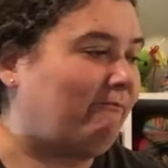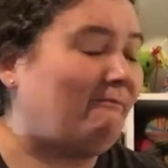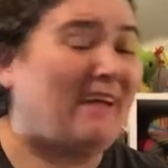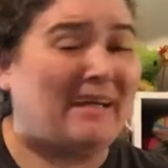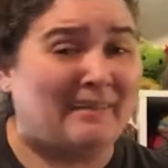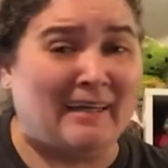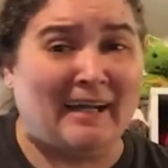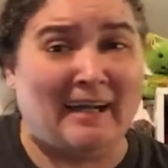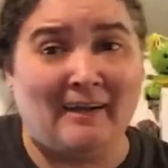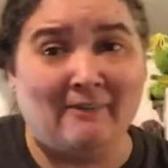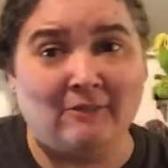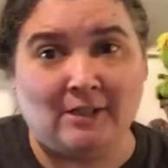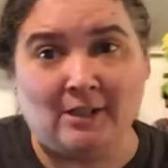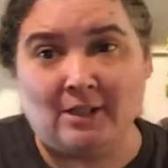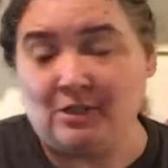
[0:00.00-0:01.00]
that I
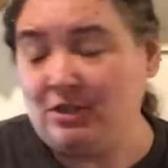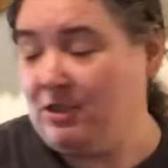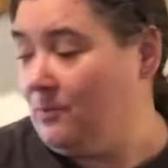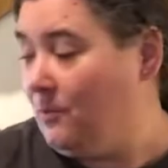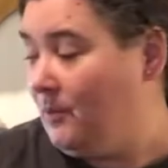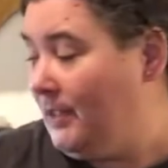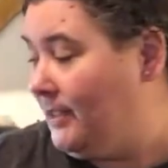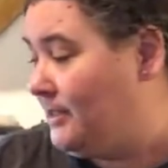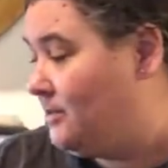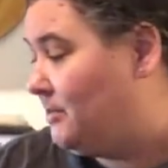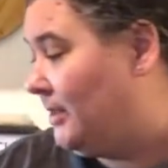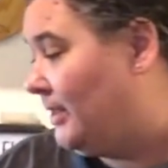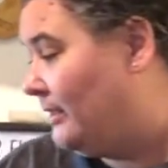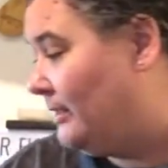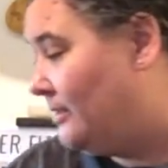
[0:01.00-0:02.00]
haven't touched in weeks
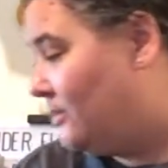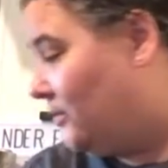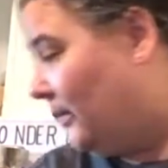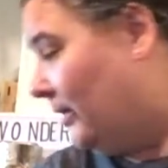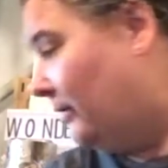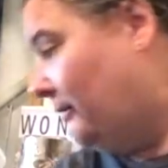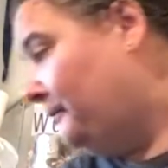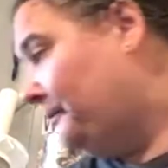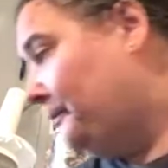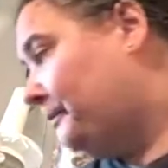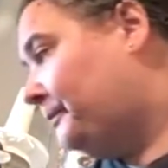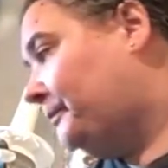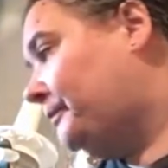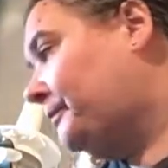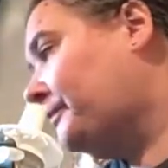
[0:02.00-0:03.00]
because, well,
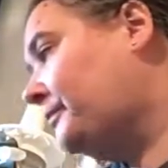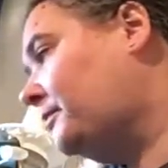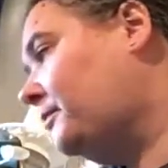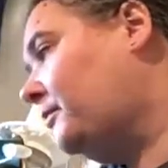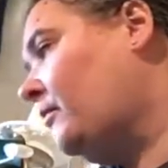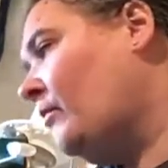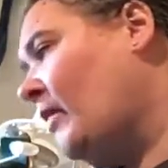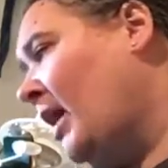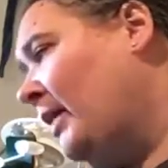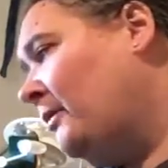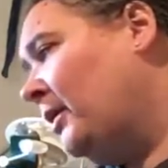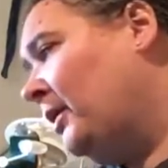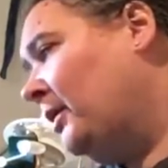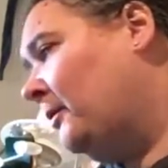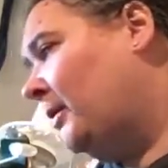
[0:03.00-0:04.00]
I
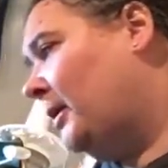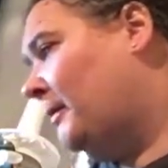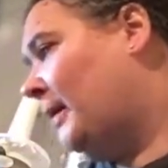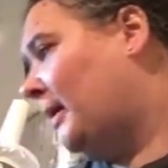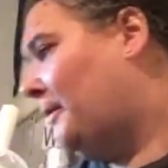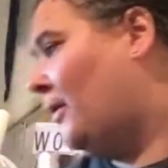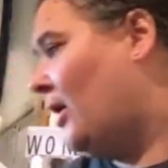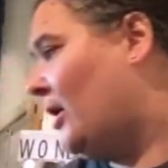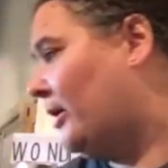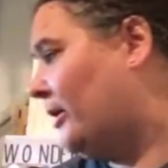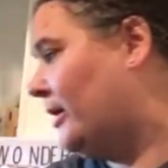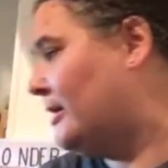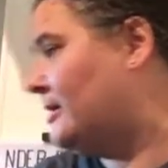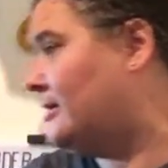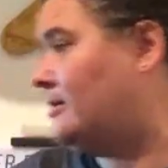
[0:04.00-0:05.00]
really want to make
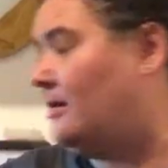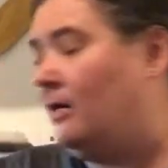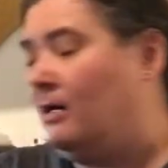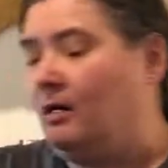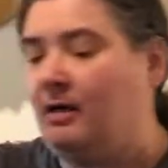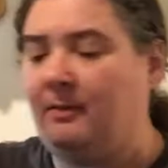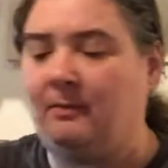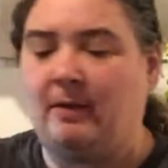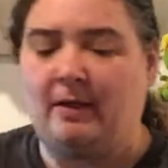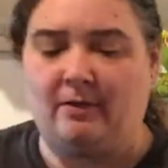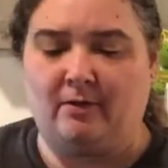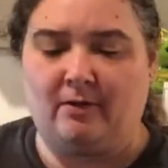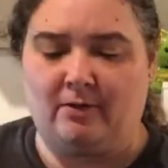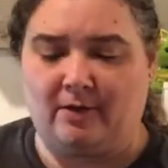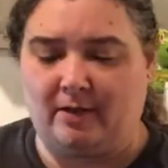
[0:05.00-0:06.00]
progress on my
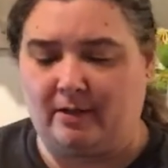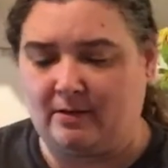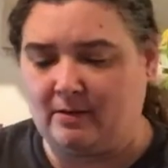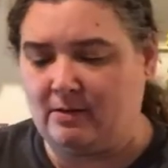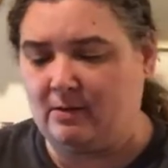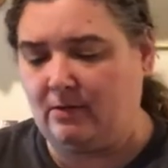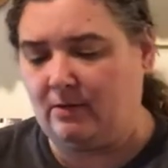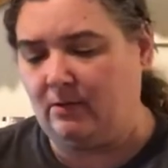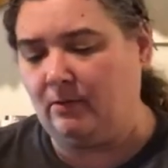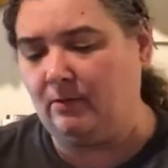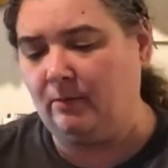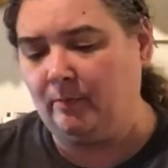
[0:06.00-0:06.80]
other things. So